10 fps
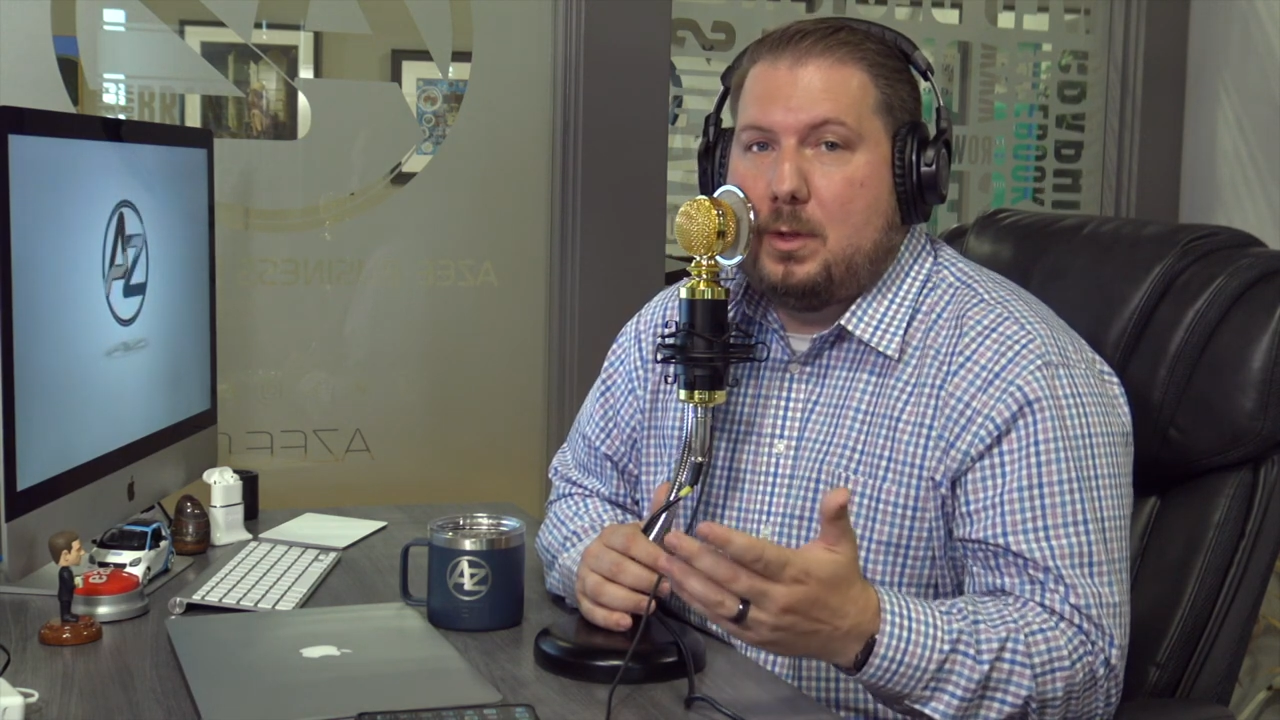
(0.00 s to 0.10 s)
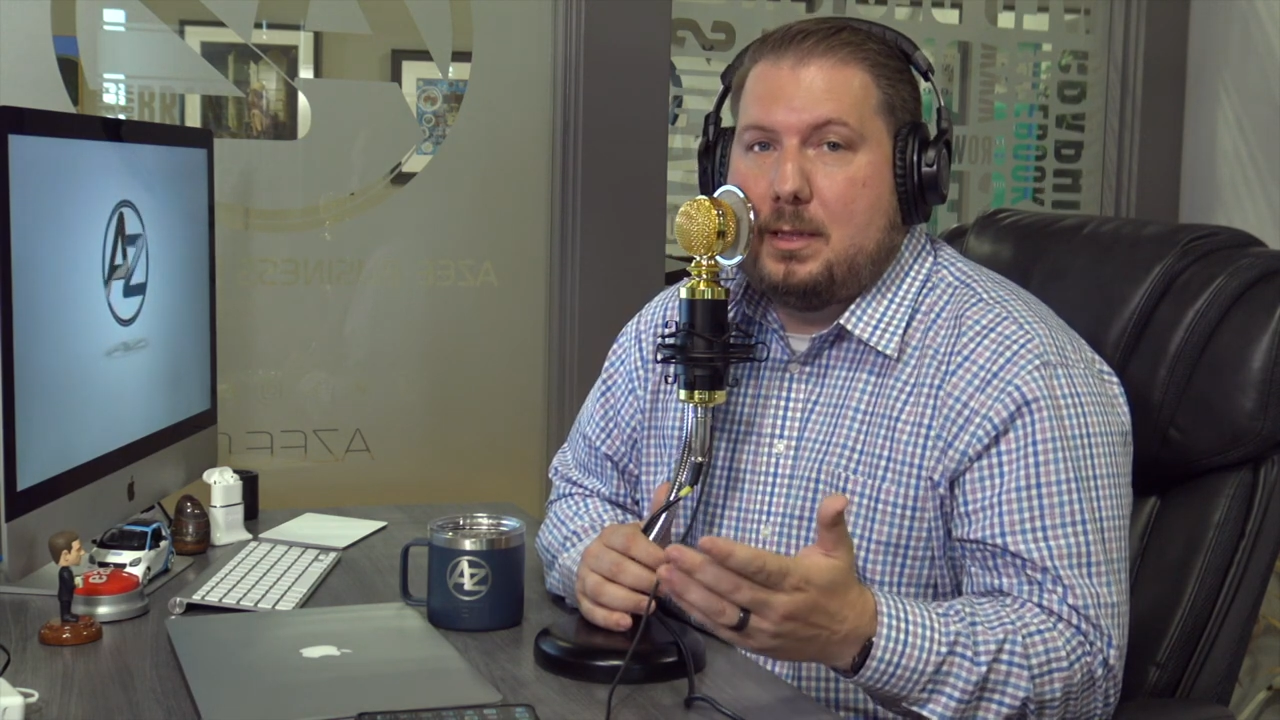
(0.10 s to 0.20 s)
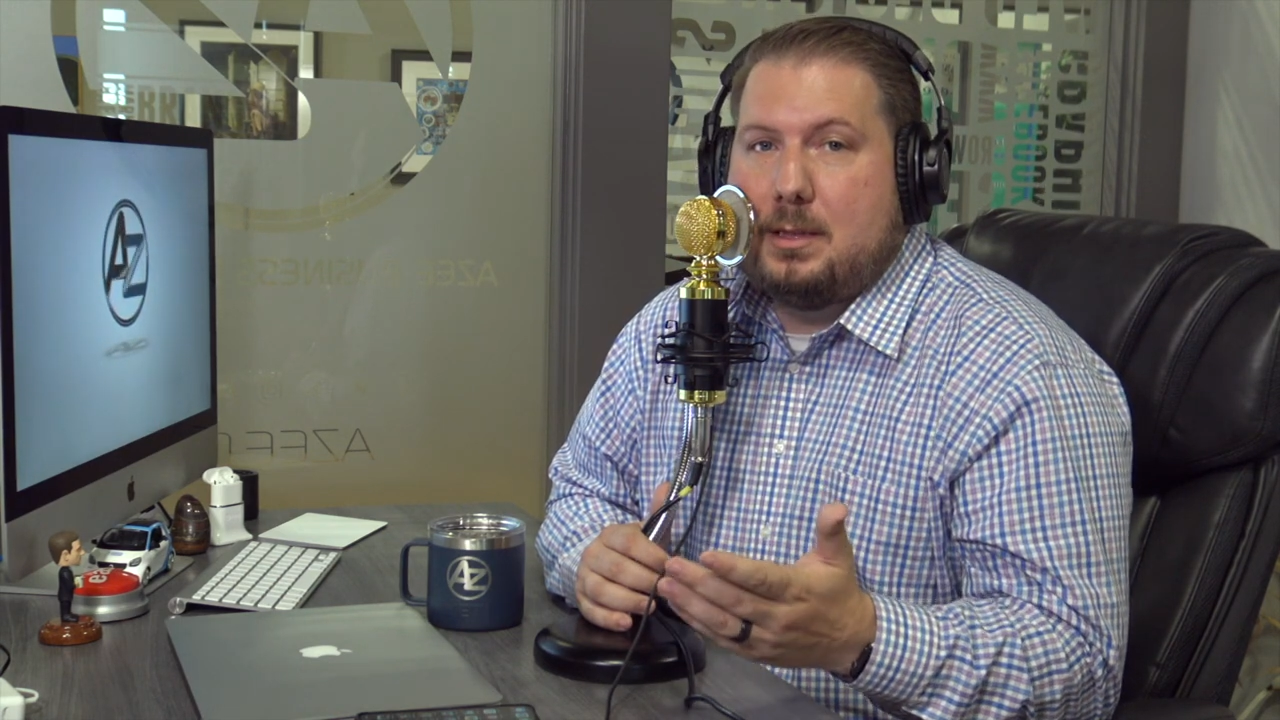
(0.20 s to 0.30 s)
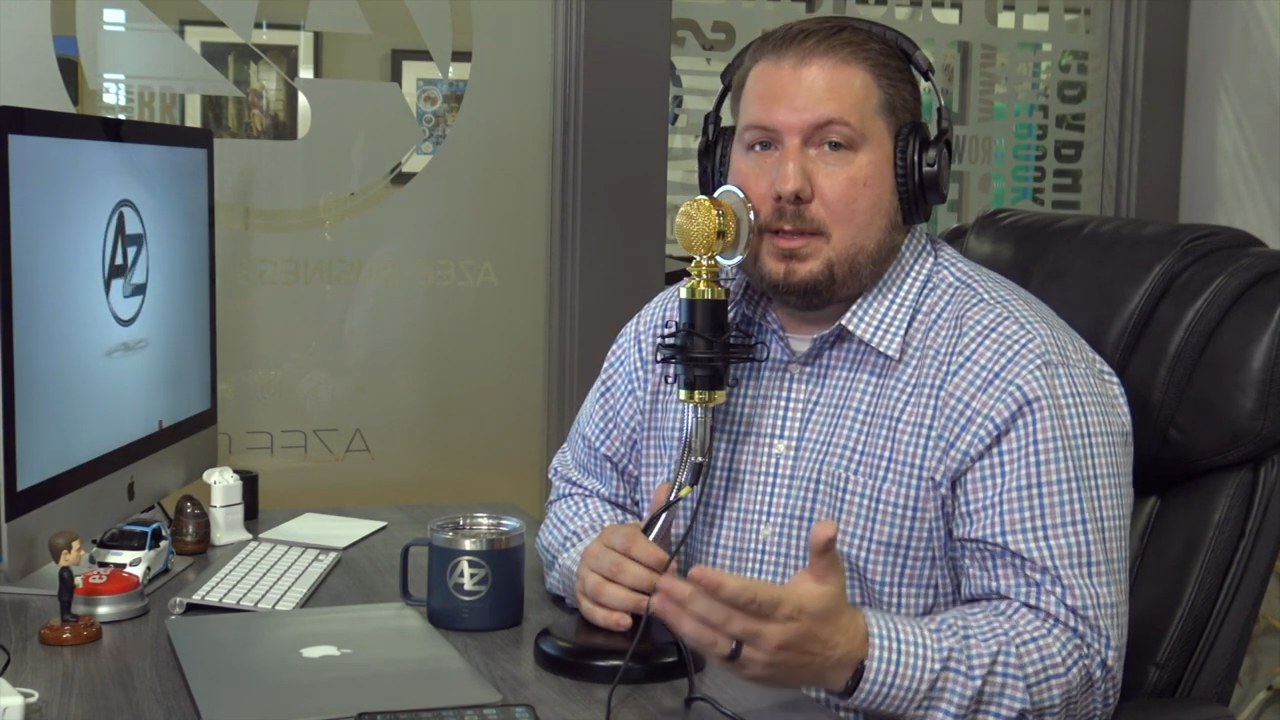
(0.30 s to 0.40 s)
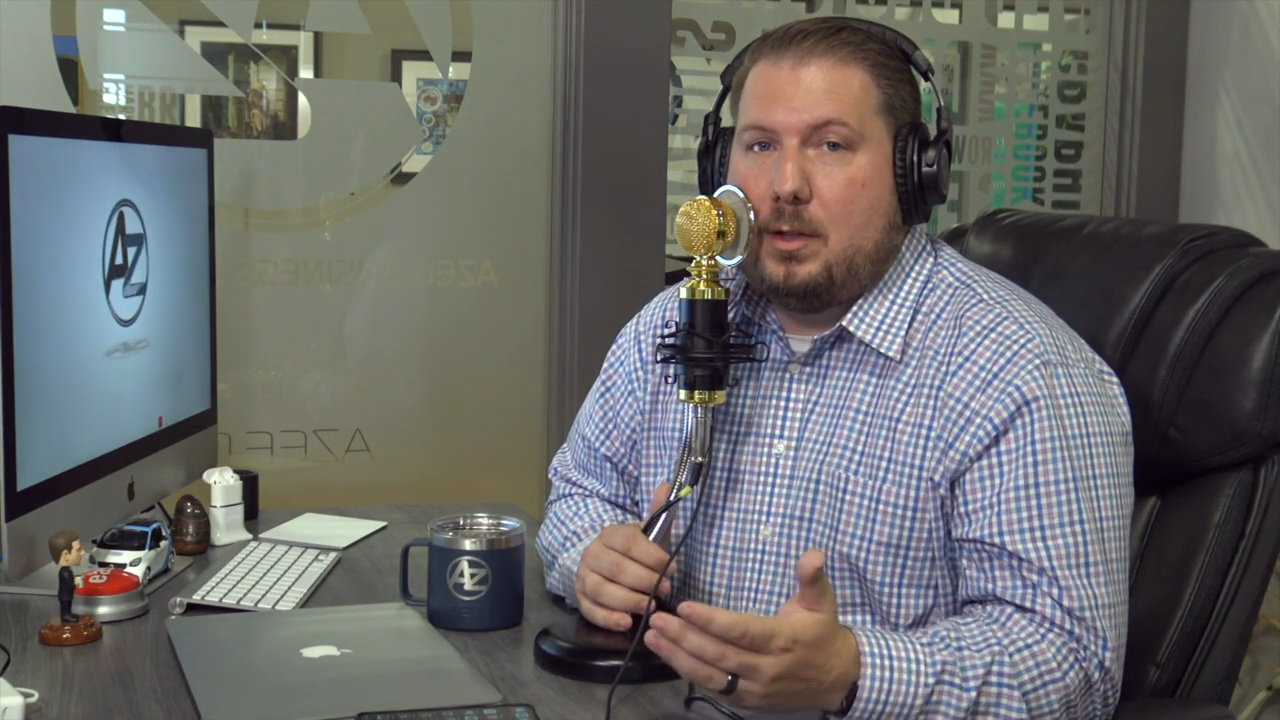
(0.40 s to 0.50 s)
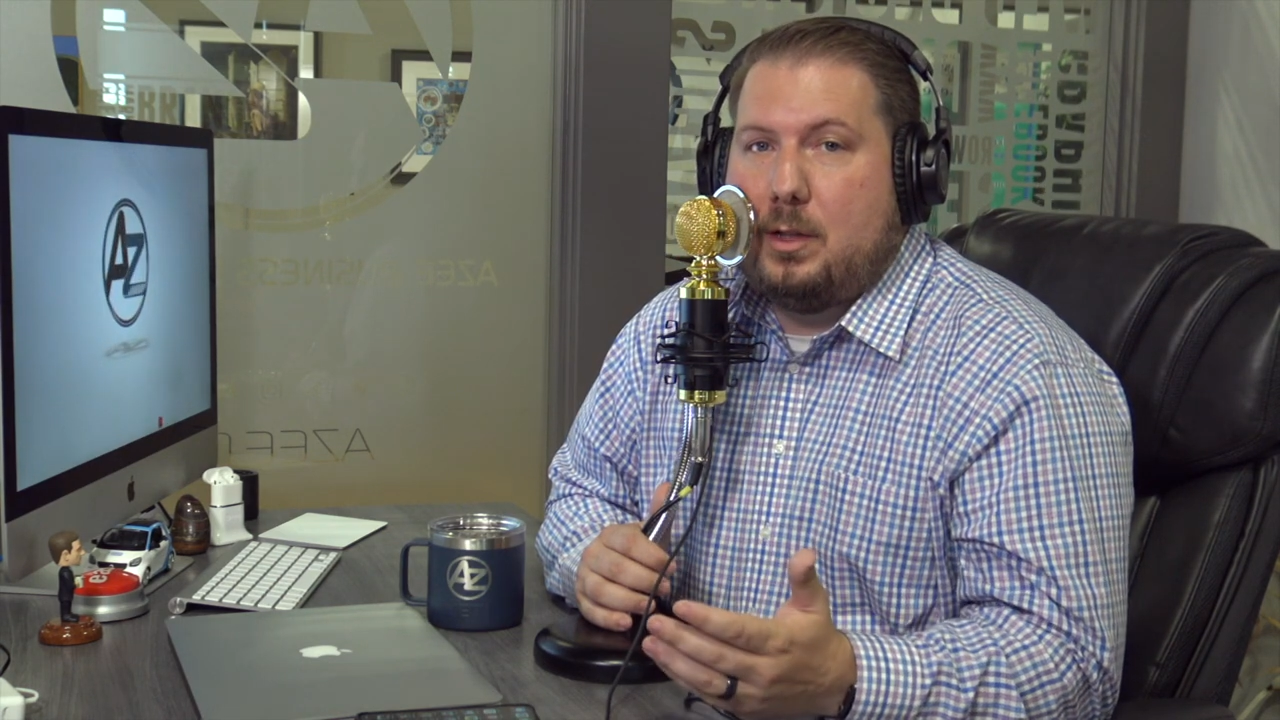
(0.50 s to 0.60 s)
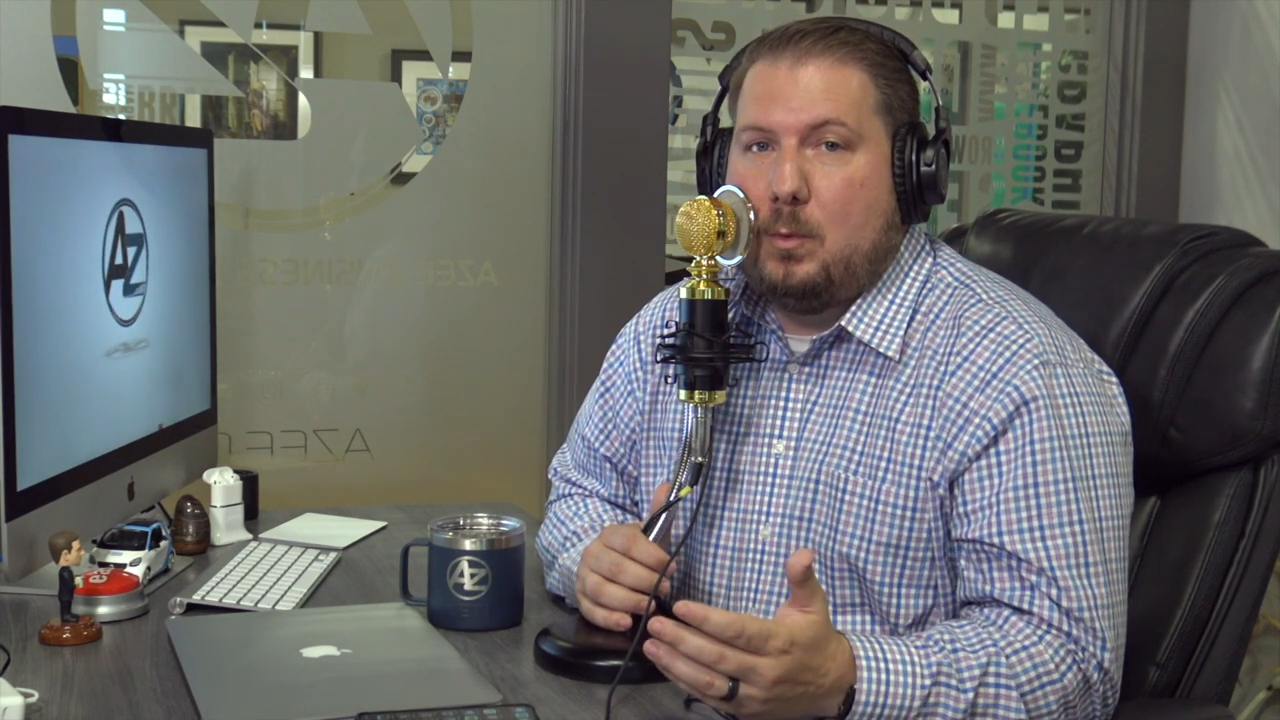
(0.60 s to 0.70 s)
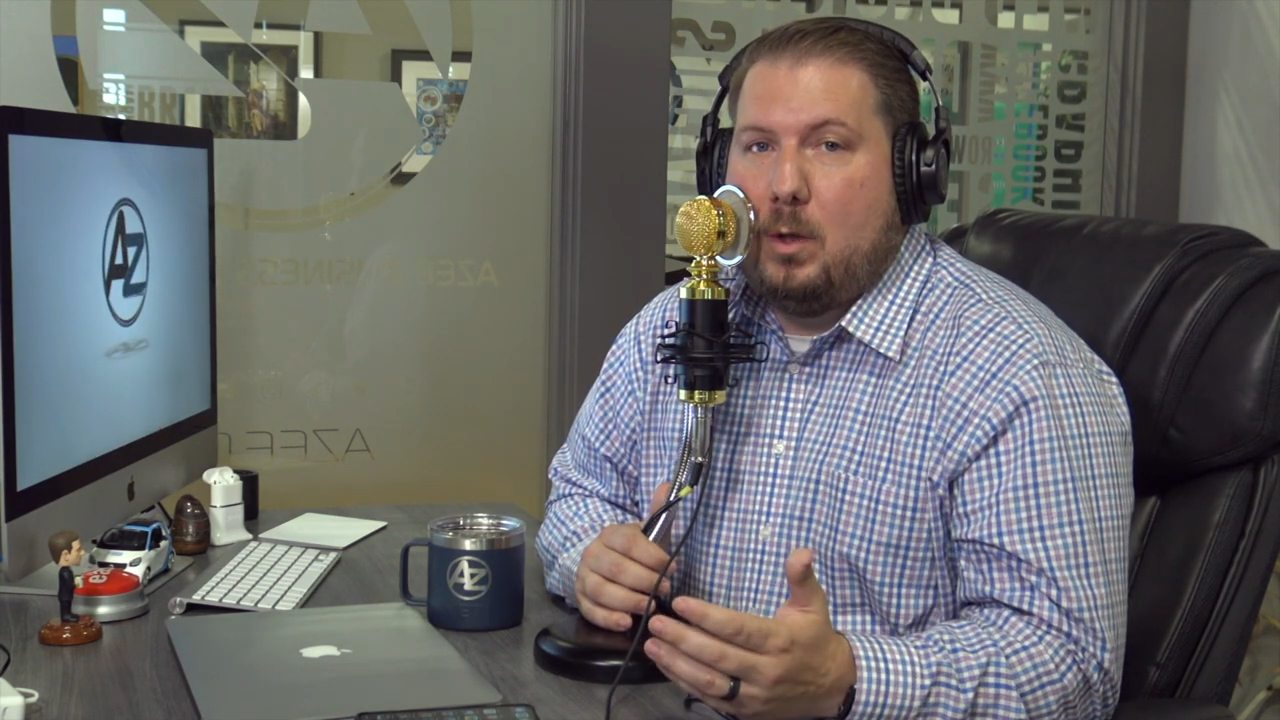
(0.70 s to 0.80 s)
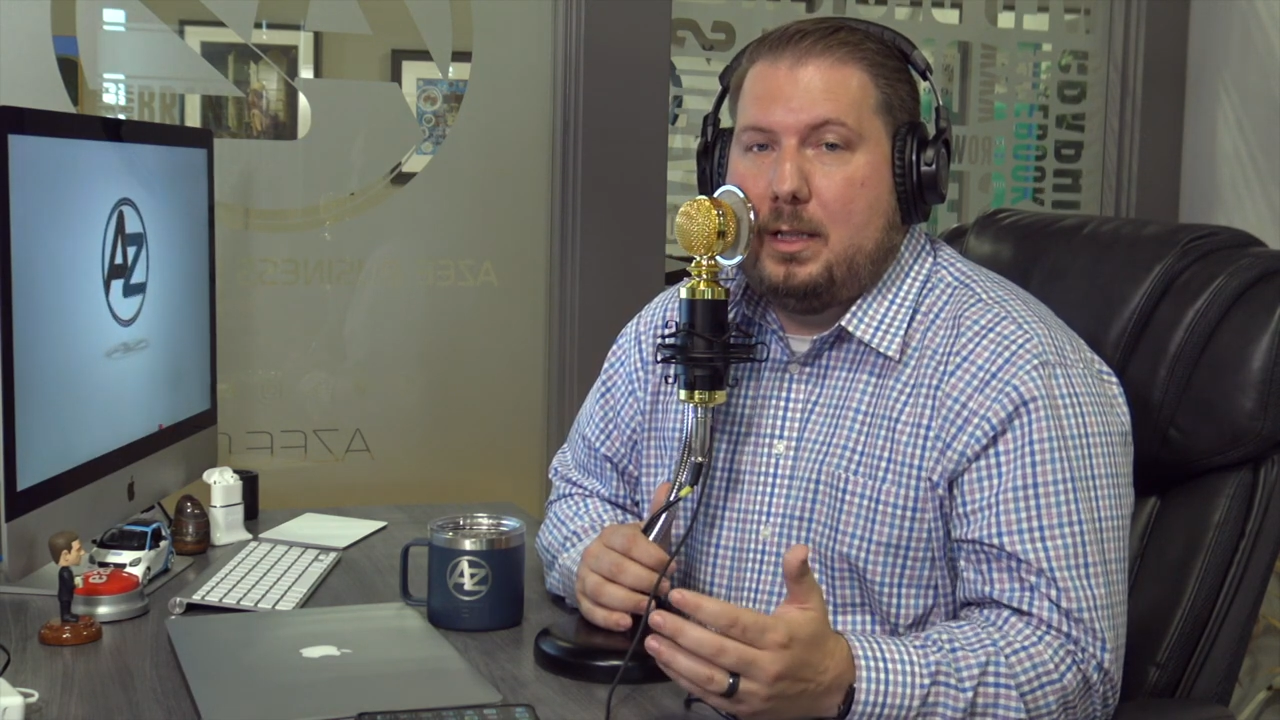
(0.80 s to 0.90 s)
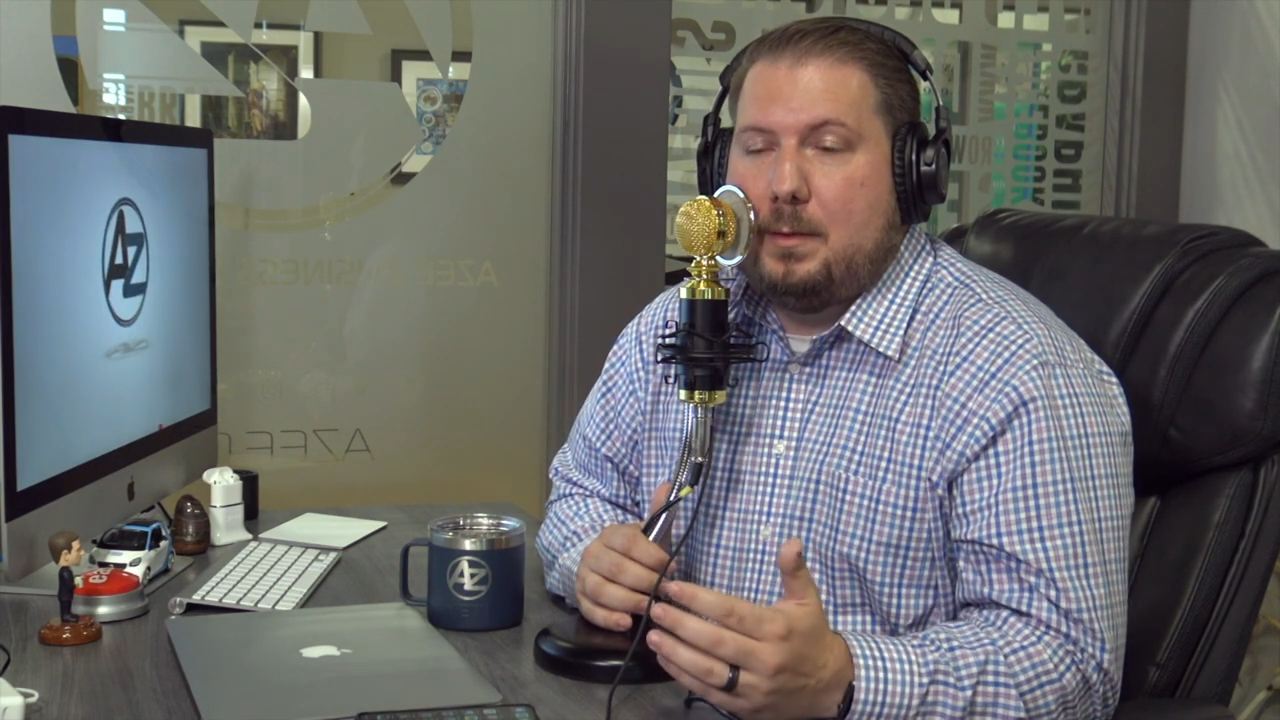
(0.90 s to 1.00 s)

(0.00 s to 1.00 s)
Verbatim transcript: necessarily want